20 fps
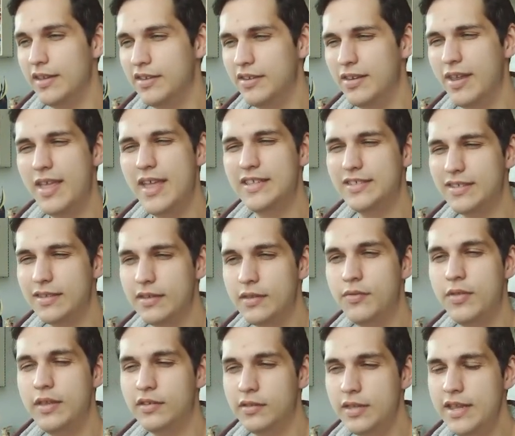
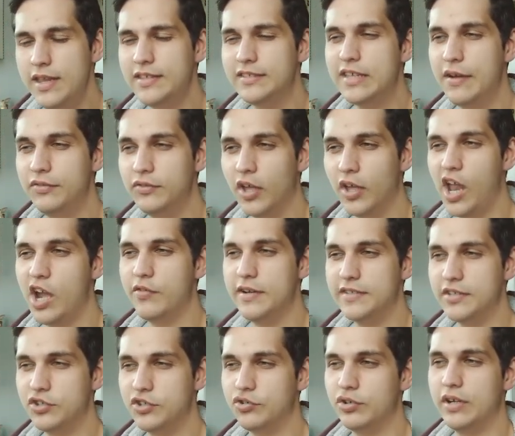These dev
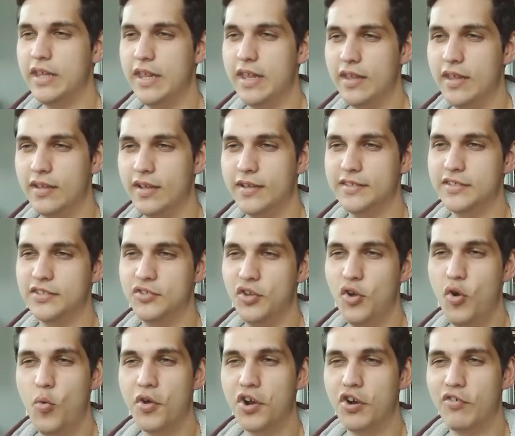diaries are tricky because there's
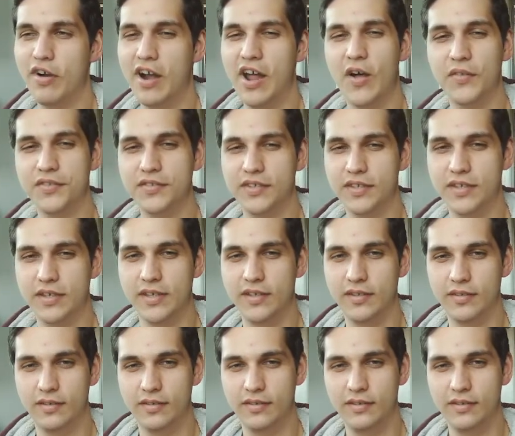no one around to